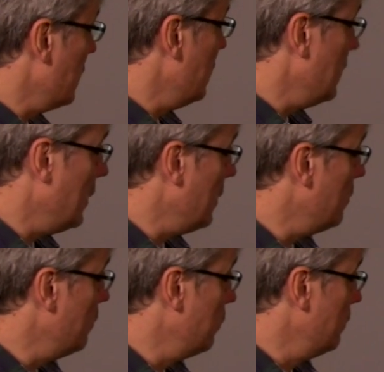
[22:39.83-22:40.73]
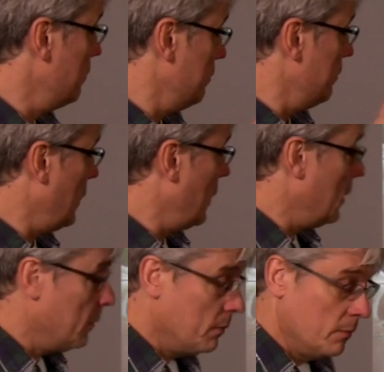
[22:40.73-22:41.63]
on uh,
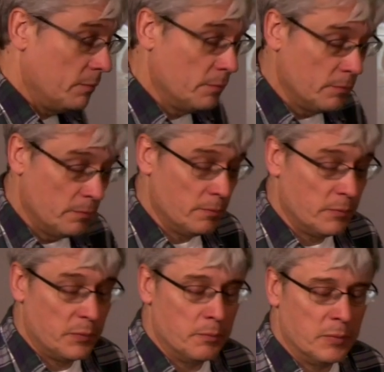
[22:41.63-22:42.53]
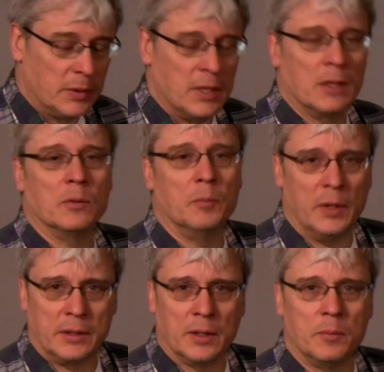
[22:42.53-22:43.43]
um, mechanical
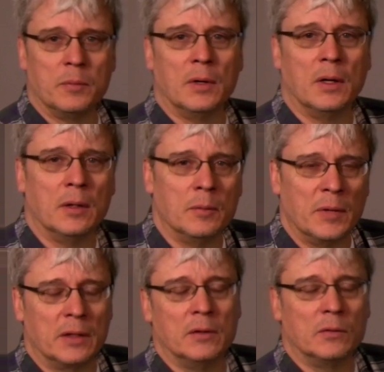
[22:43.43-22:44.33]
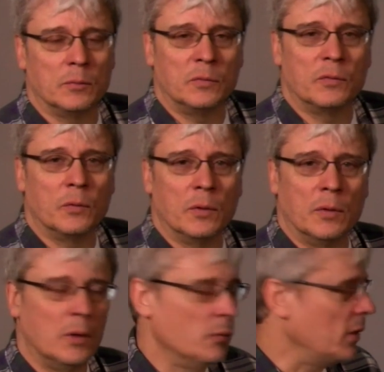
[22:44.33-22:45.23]
breakup uh, mechanisms
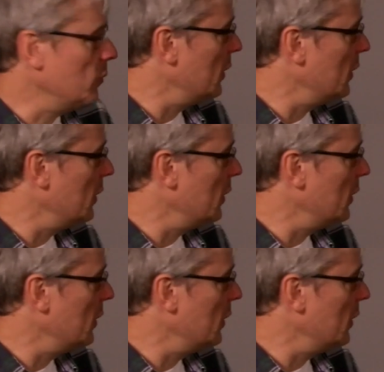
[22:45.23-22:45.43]
for uh, red